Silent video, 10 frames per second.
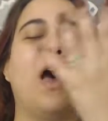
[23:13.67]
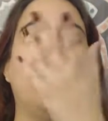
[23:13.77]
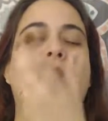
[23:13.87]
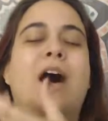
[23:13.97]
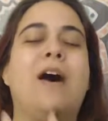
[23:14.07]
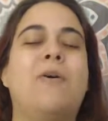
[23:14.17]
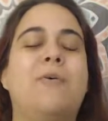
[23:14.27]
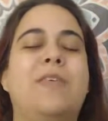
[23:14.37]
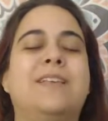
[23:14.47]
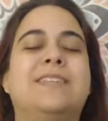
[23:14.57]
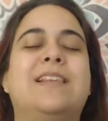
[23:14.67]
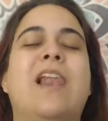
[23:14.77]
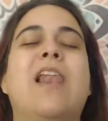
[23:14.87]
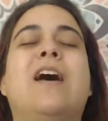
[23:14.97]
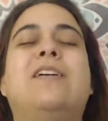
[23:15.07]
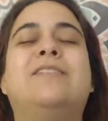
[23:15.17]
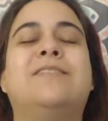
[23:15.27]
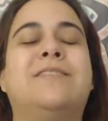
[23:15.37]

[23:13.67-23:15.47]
allow this love